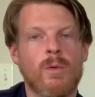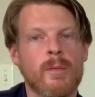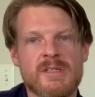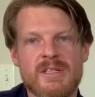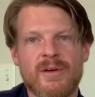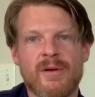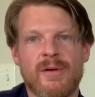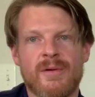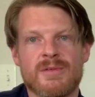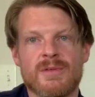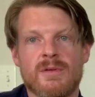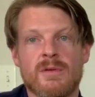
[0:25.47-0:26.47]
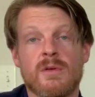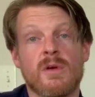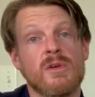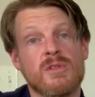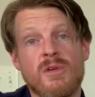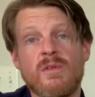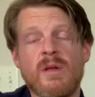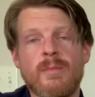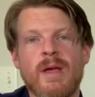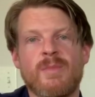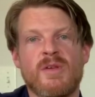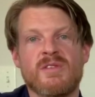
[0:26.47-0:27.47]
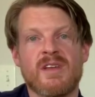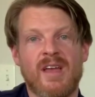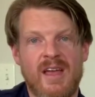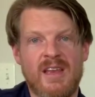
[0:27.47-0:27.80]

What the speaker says: or materials, so you can make music